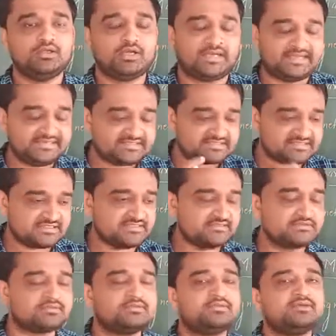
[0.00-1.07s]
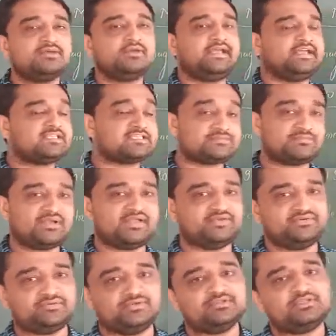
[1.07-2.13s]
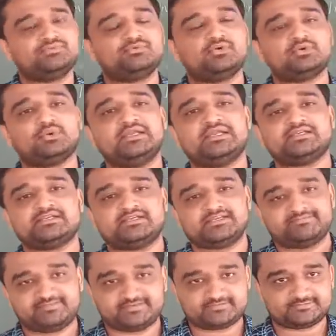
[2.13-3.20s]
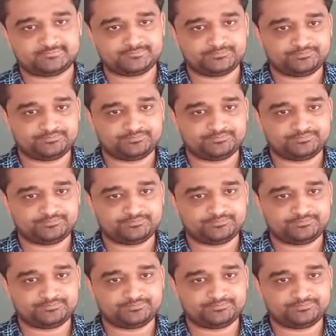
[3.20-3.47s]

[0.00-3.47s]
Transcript: Einstein explained the photoelectric effect.